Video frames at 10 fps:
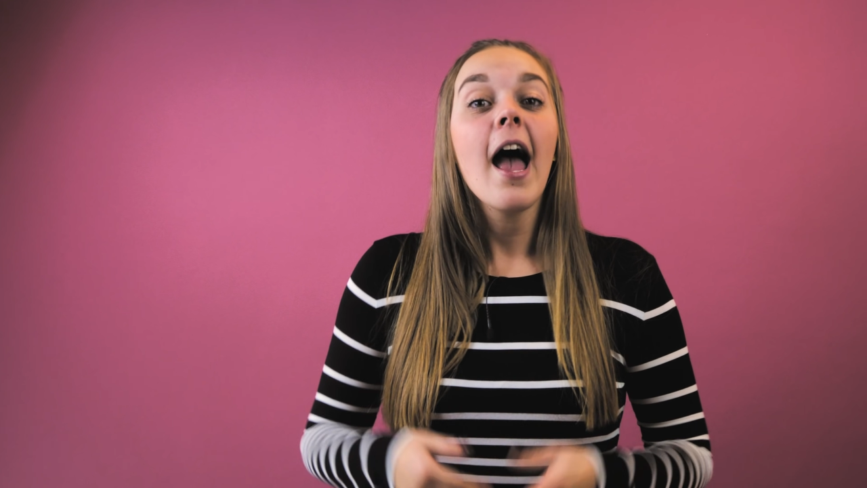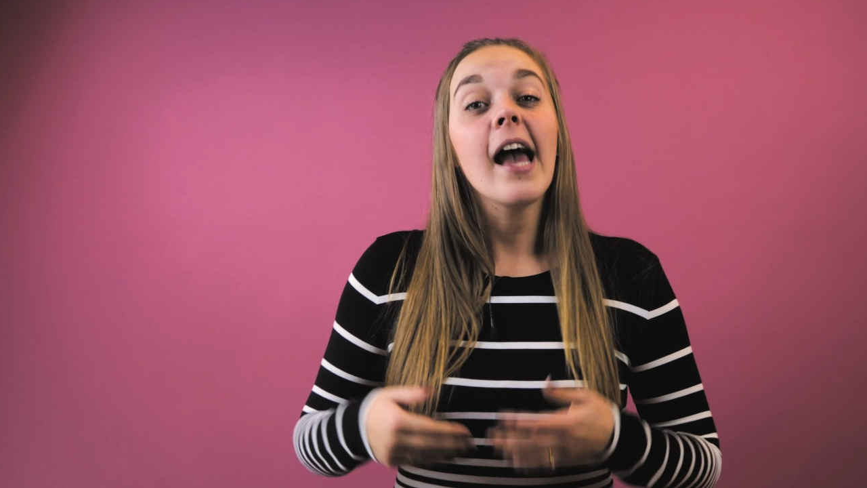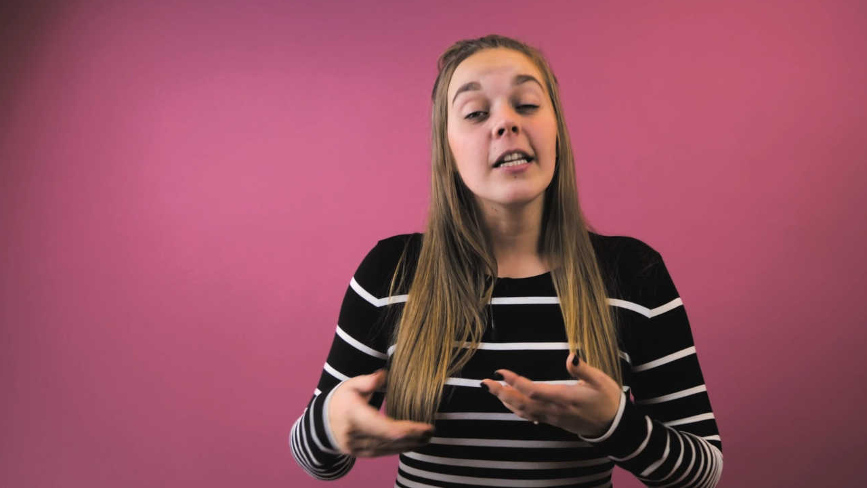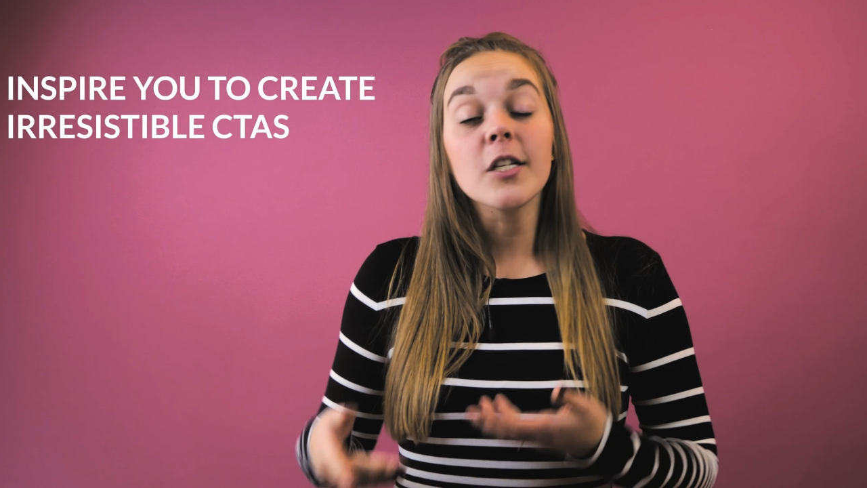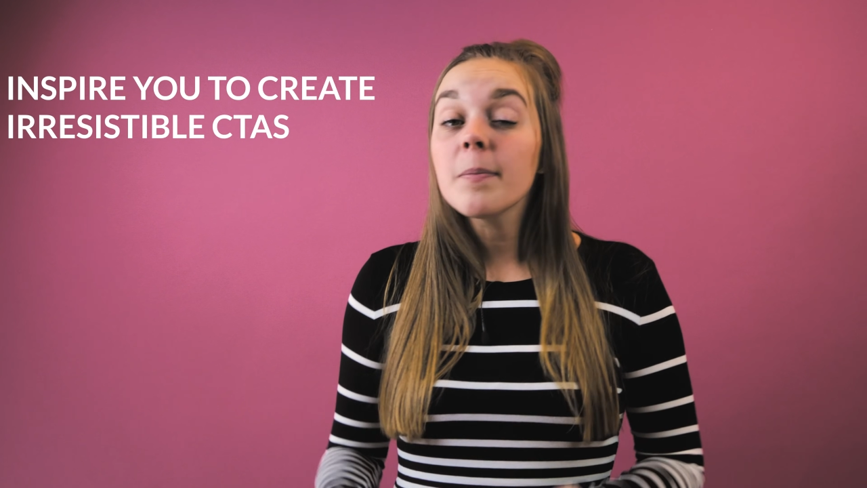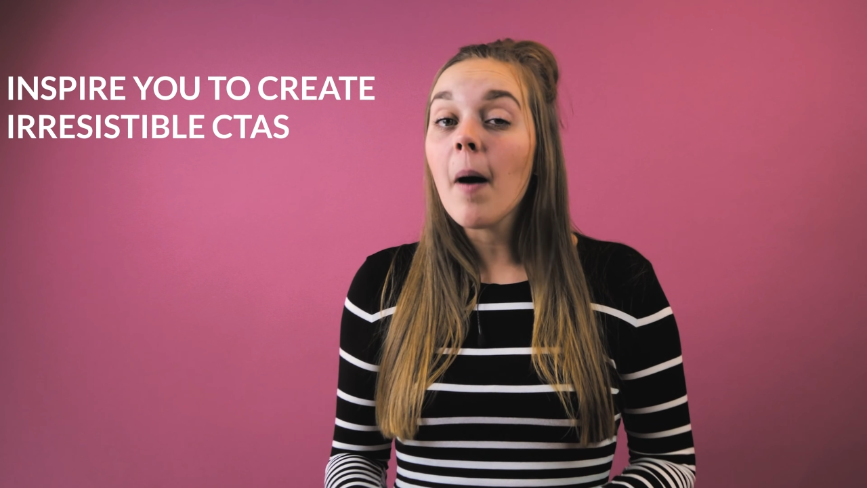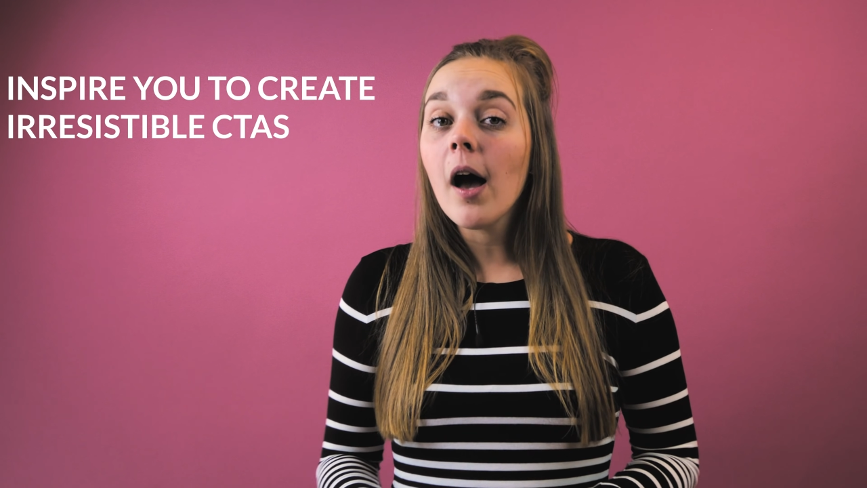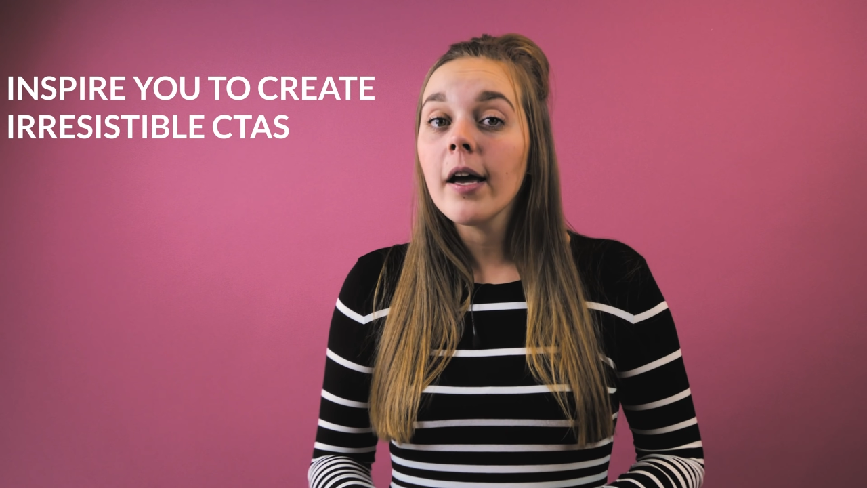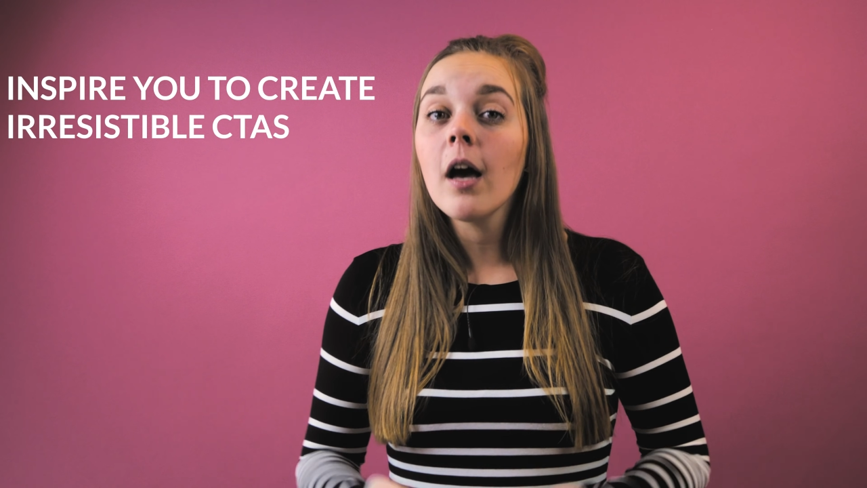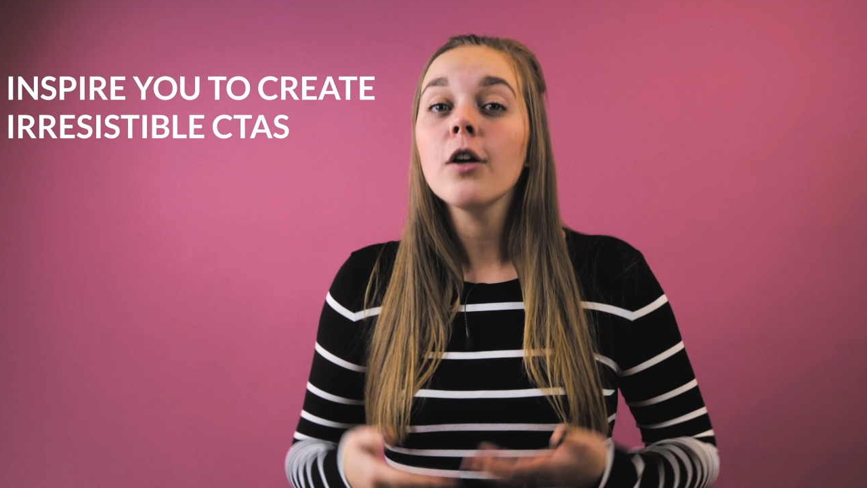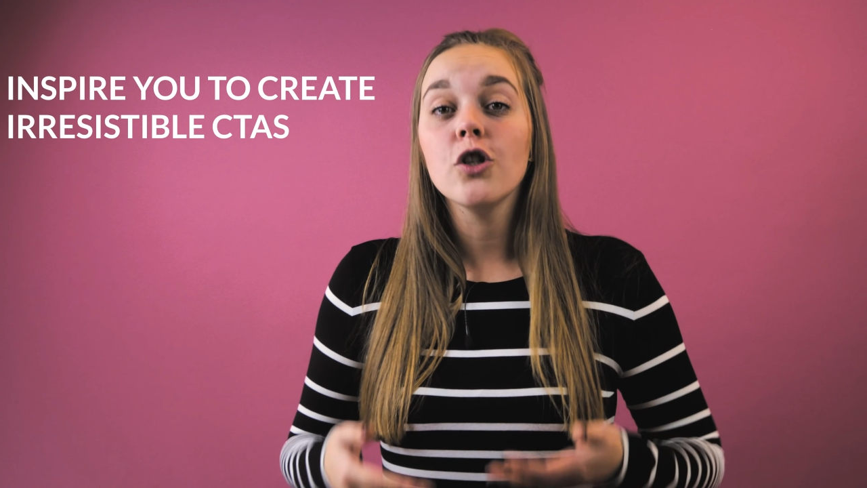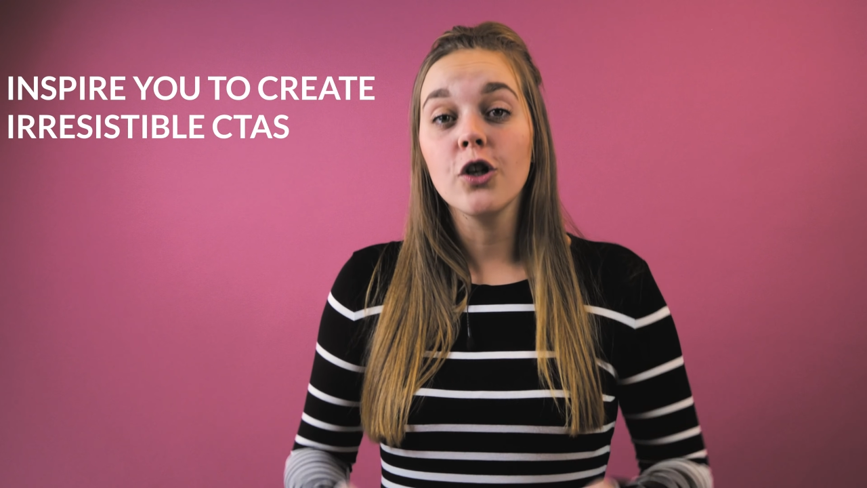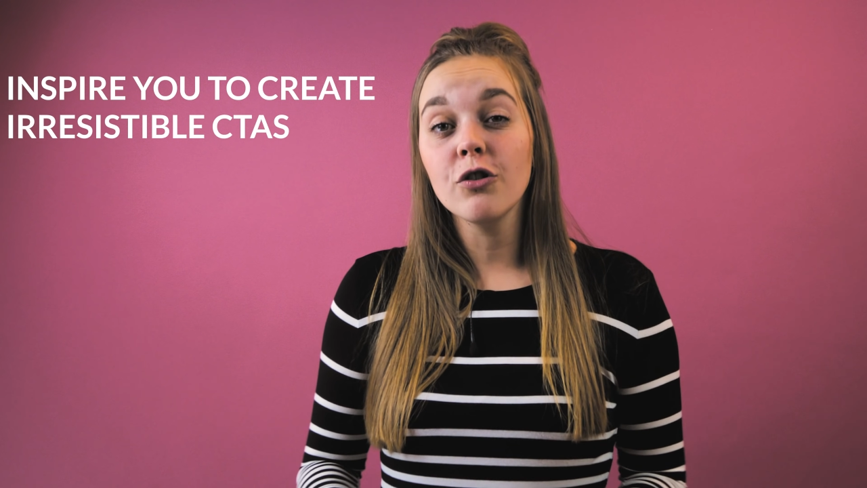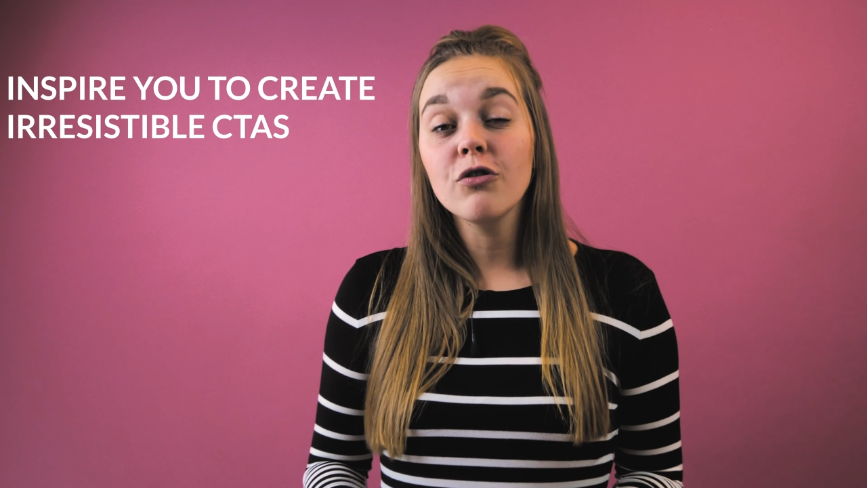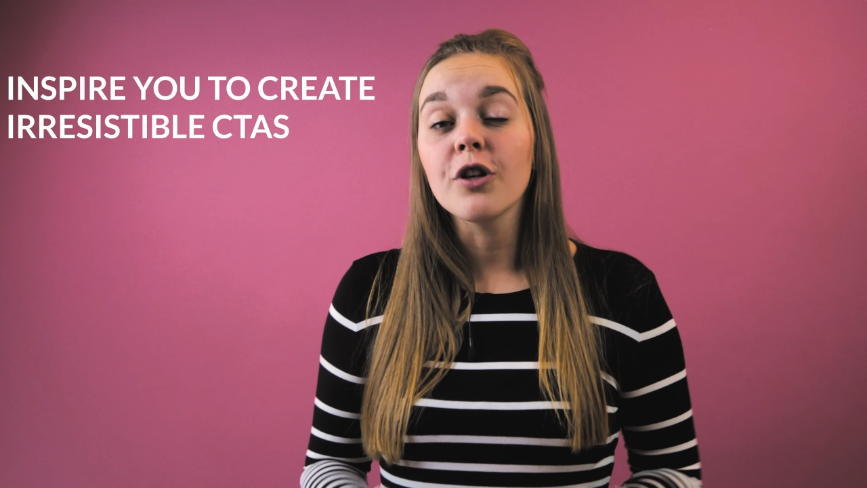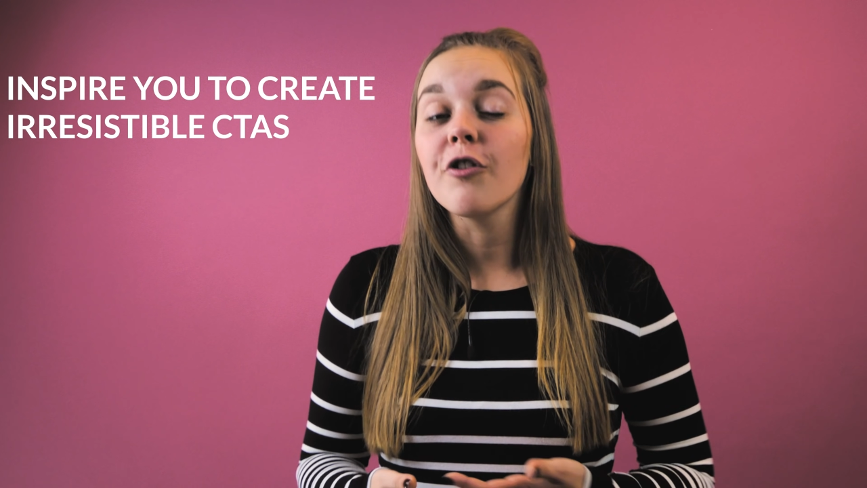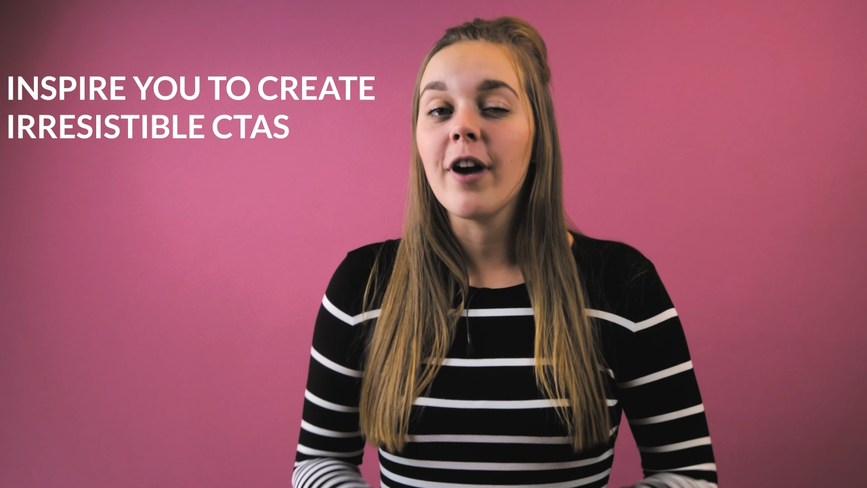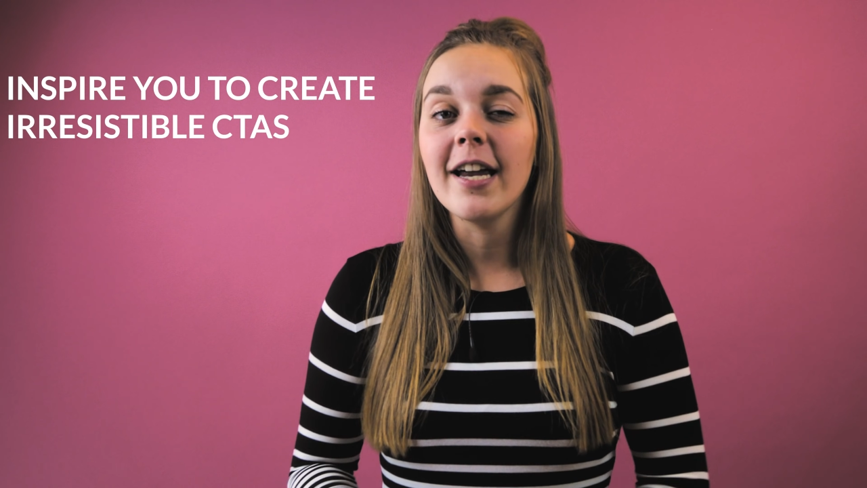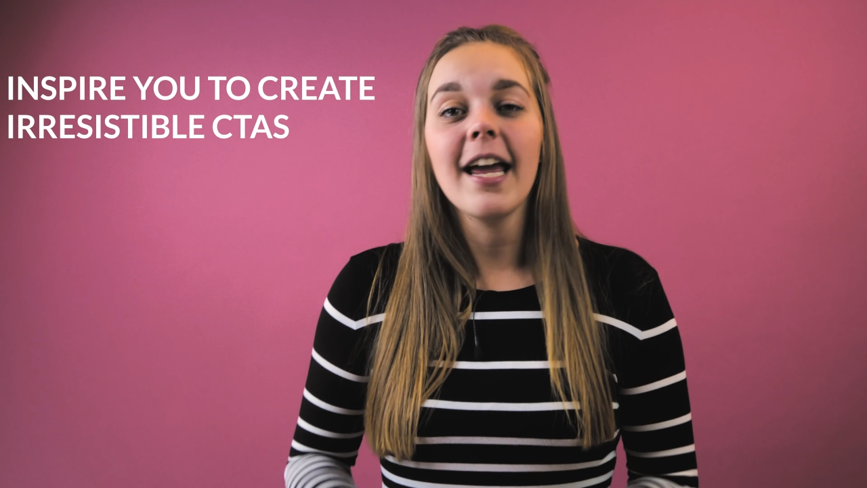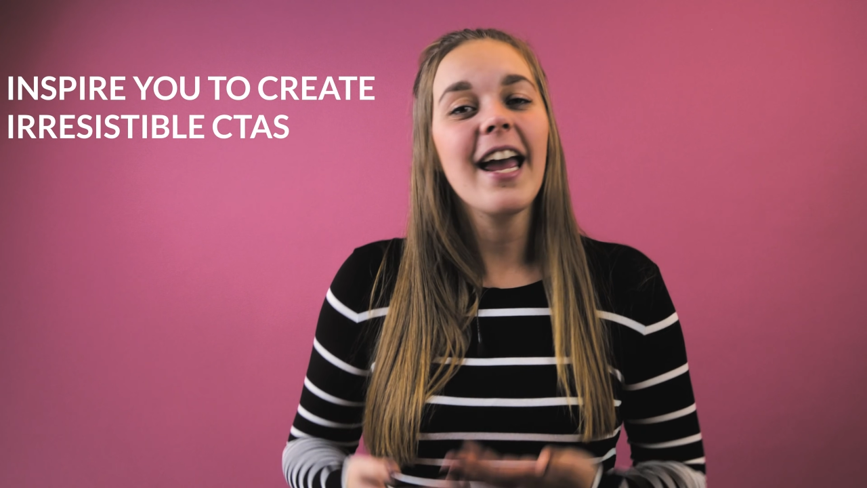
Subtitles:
and inspire you to create